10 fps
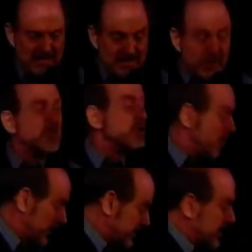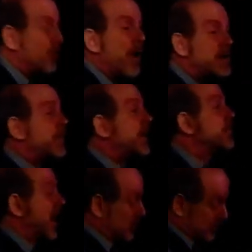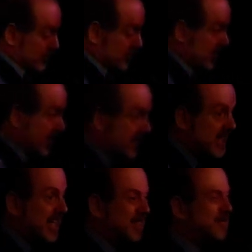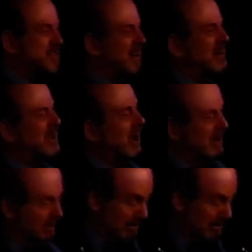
New York is a great, big, bountiful city. It gives a lot.